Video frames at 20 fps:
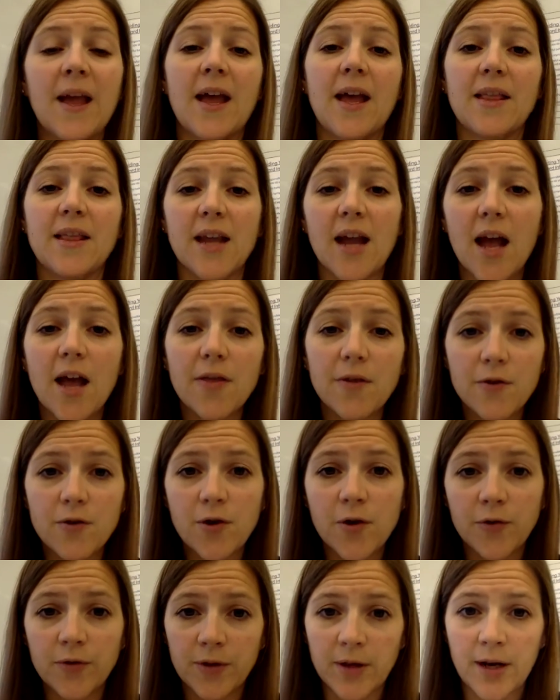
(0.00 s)
And the other
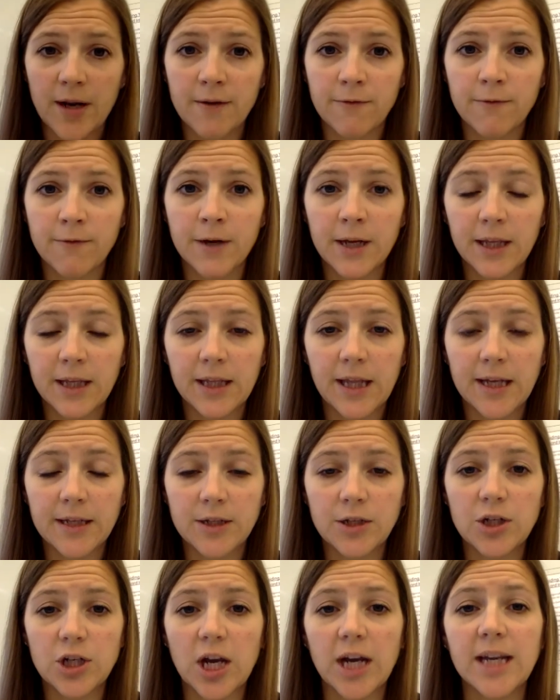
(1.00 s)
note that I really like
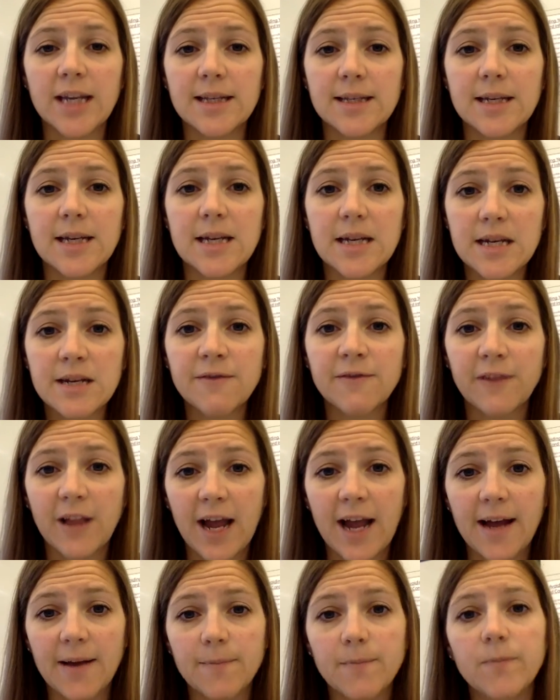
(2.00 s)
to check is E
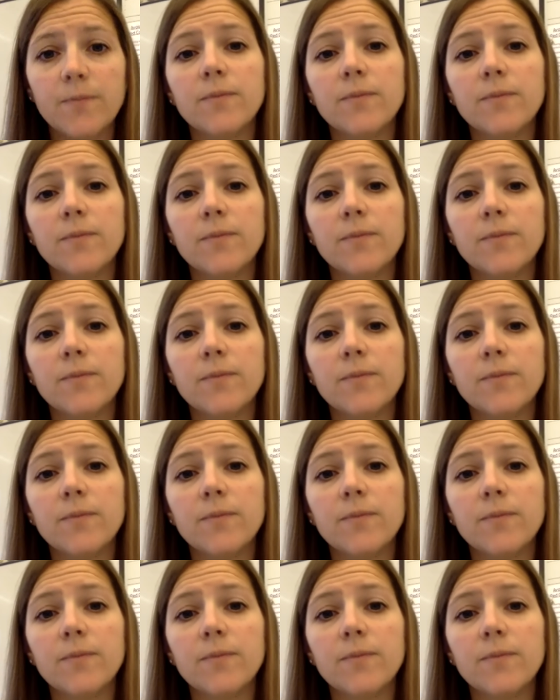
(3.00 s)
flat.